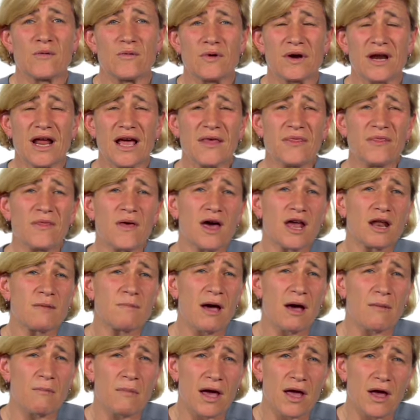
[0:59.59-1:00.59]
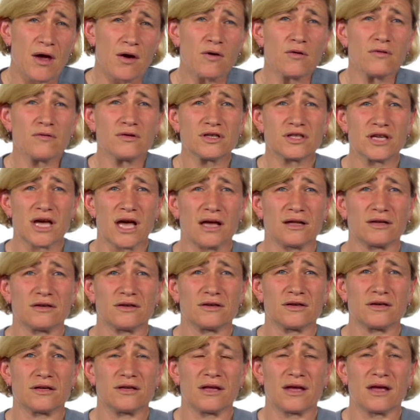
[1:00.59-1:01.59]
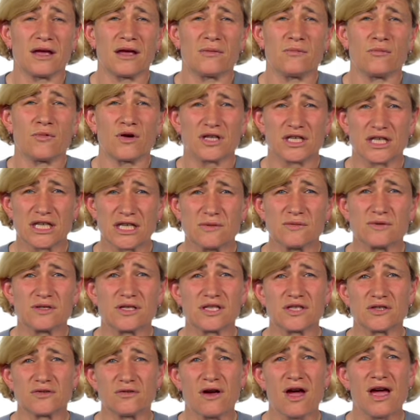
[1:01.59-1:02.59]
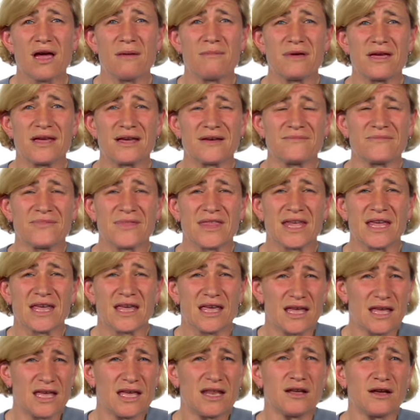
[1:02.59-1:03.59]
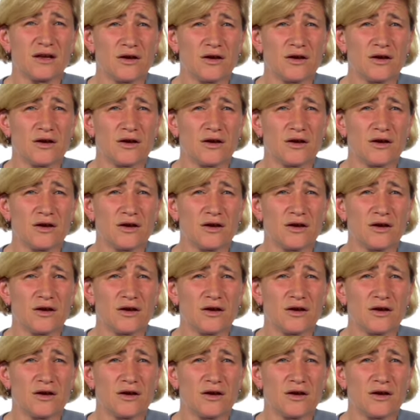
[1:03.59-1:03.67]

when I thought about my own childhood and what she was describing, it